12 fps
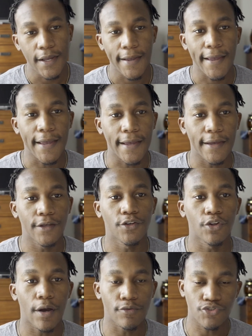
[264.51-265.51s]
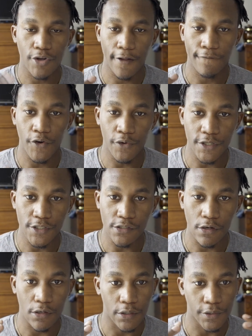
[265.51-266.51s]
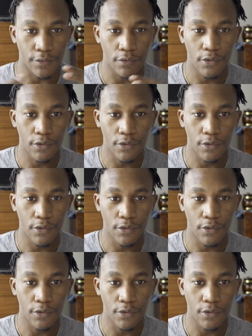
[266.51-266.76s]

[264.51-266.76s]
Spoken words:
and I was trying to focus on